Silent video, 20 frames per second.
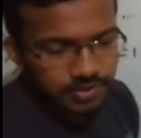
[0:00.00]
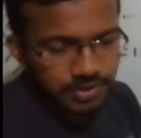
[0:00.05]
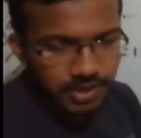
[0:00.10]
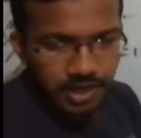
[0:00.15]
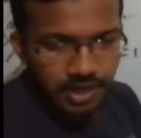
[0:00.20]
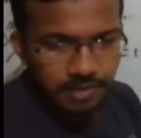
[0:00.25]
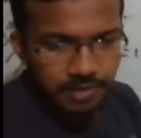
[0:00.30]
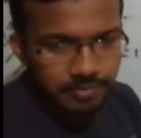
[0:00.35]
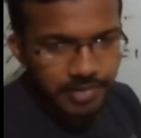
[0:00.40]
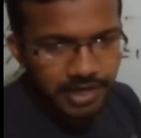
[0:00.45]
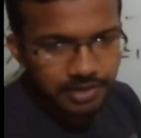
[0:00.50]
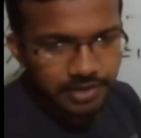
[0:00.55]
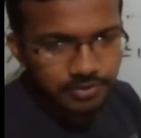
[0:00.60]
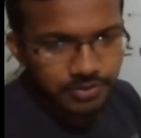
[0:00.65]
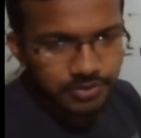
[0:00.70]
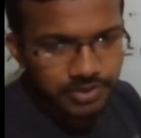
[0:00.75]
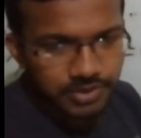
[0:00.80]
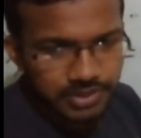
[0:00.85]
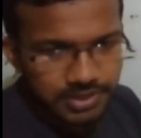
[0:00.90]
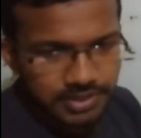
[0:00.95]
come back to
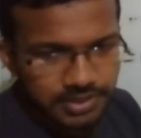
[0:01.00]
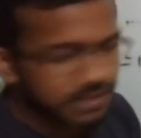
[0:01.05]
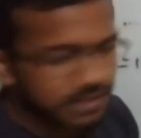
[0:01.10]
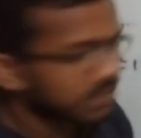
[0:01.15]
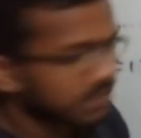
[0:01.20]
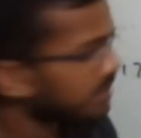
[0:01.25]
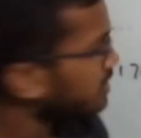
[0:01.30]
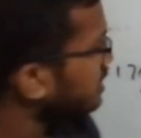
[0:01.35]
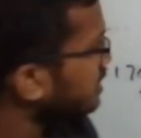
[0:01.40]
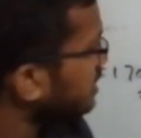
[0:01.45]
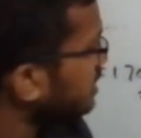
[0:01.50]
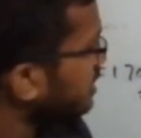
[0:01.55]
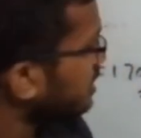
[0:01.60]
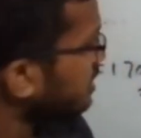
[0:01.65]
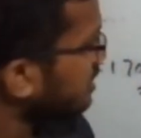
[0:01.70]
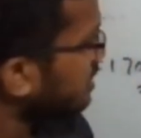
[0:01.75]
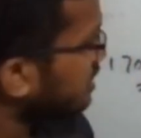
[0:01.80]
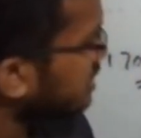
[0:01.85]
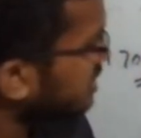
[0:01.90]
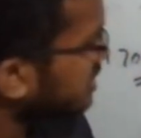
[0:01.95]
this.
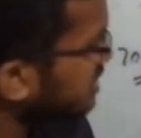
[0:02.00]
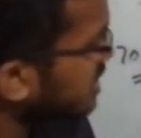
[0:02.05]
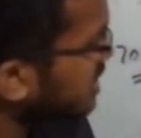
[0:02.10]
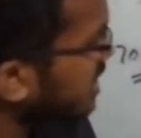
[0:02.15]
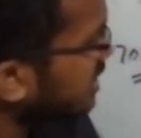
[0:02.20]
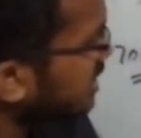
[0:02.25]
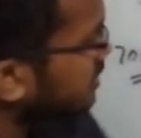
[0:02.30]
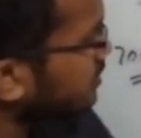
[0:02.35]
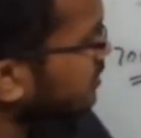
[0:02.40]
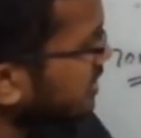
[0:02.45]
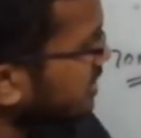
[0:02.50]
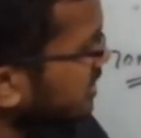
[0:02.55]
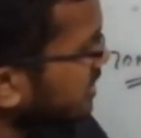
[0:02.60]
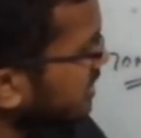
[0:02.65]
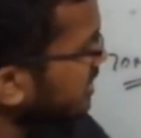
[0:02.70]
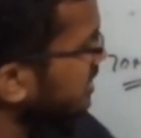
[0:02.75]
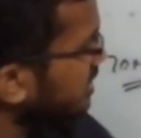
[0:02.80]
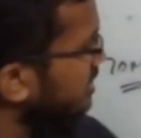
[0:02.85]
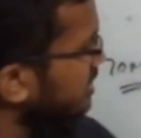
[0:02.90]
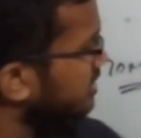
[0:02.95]
This is a natural
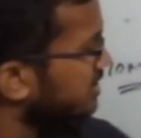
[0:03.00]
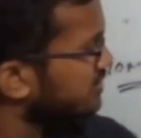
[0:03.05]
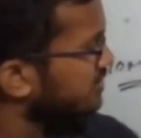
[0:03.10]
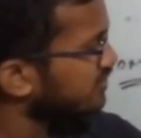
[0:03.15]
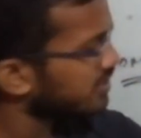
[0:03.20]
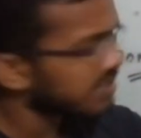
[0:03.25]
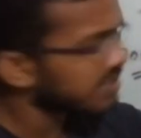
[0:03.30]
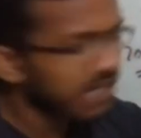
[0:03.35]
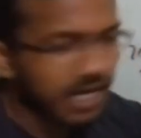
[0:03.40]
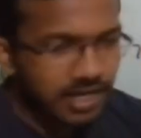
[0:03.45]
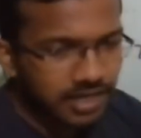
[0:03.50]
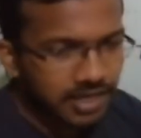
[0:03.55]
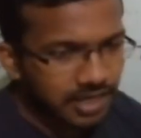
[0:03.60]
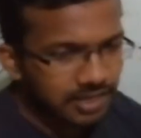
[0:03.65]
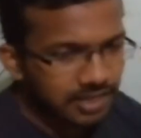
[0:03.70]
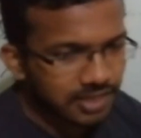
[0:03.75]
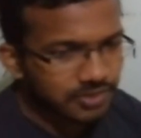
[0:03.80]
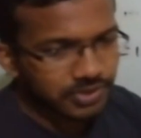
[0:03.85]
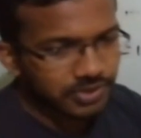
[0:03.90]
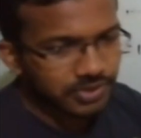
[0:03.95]
thing. This one is an
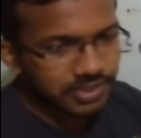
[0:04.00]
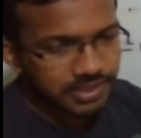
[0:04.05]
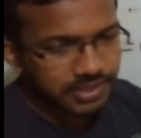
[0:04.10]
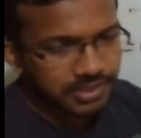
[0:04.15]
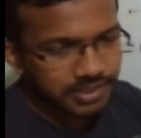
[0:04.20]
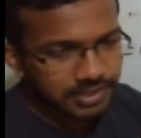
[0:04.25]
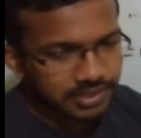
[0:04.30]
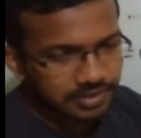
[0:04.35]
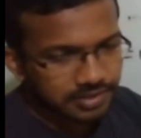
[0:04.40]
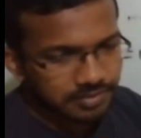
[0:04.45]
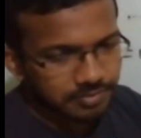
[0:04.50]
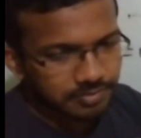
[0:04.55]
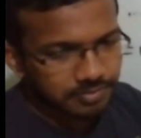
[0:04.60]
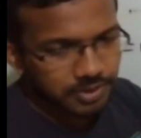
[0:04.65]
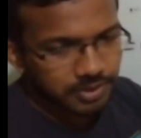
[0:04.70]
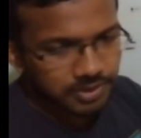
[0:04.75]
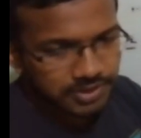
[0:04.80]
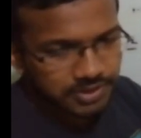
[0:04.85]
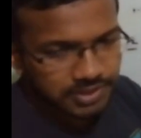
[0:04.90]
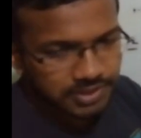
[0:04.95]
unnatural thing
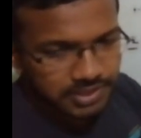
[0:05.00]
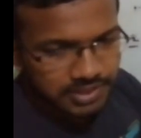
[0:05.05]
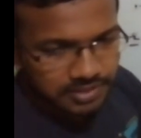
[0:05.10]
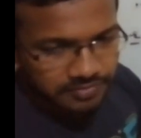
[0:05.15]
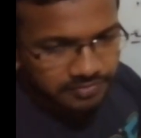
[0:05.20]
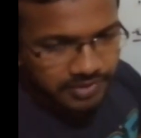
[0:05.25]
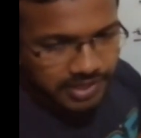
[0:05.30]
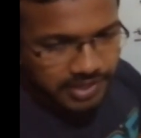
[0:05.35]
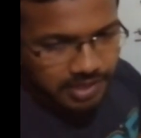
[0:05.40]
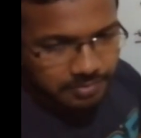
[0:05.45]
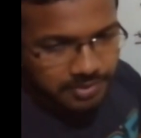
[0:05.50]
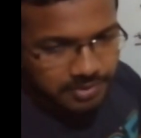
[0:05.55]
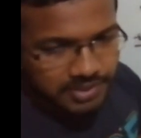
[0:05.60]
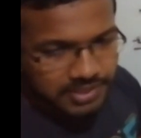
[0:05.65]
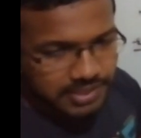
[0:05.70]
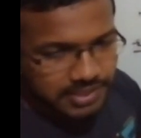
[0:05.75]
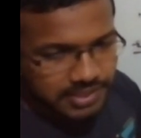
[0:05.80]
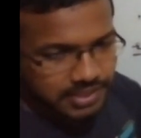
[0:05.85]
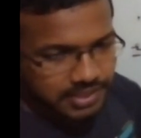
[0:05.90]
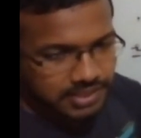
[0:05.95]
because this is what happens
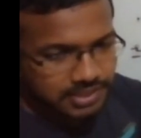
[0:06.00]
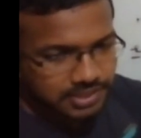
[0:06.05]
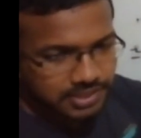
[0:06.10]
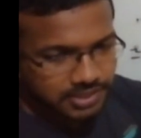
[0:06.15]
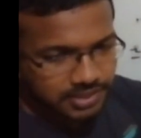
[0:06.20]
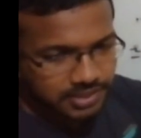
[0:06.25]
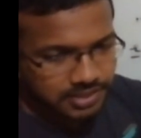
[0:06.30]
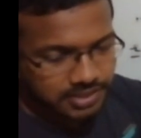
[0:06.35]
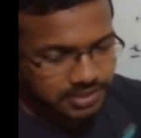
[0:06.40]
in nature,